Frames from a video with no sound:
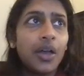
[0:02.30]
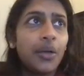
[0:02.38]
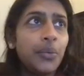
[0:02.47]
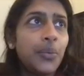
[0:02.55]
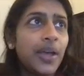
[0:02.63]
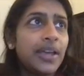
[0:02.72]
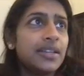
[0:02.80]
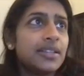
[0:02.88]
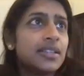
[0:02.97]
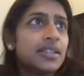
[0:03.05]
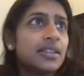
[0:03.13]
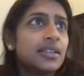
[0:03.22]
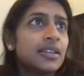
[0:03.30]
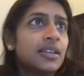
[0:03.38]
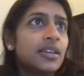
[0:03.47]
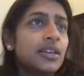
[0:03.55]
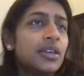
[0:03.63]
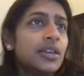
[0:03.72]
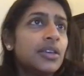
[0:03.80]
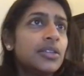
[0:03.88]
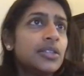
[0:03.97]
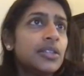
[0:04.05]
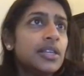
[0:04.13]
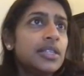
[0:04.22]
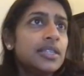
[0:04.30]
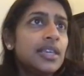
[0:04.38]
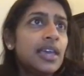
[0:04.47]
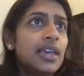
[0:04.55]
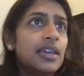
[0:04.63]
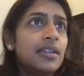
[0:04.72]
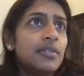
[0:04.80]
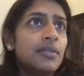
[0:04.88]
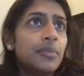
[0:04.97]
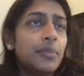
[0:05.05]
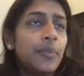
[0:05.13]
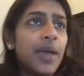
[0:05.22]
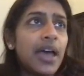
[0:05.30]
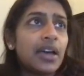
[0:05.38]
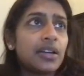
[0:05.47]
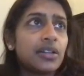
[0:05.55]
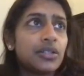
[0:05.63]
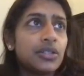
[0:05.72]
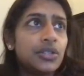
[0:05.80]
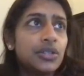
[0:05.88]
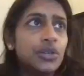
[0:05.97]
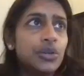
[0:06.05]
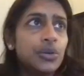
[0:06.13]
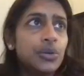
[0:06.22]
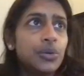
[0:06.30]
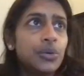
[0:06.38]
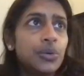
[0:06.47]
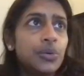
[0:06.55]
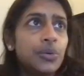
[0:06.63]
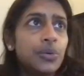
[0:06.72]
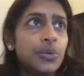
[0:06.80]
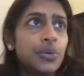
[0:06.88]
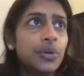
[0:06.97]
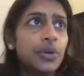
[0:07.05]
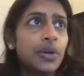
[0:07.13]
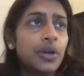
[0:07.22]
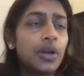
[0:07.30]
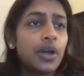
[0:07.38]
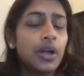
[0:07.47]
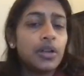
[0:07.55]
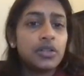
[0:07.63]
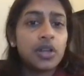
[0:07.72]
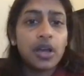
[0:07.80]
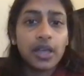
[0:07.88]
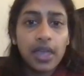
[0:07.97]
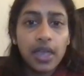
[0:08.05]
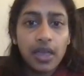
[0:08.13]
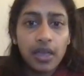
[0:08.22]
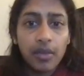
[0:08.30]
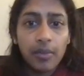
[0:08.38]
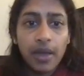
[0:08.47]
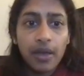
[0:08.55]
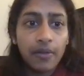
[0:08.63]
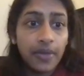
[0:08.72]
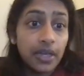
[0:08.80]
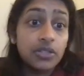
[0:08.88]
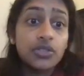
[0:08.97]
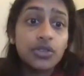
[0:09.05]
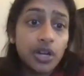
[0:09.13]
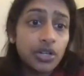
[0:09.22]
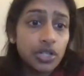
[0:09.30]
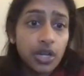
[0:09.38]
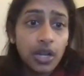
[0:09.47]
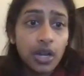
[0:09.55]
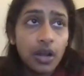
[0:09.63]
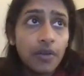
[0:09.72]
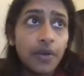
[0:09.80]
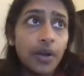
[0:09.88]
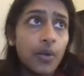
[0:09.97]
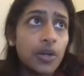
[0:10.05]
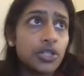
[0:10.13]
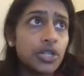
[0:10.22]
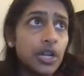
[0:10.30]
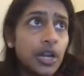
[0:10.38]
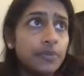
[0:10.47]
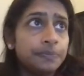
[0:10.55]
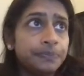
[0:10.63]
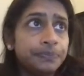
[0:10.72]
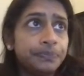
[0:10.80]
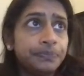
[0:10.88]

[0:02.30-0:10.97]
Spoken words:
All right. So let's get back to talking about the construction of our questionnaire.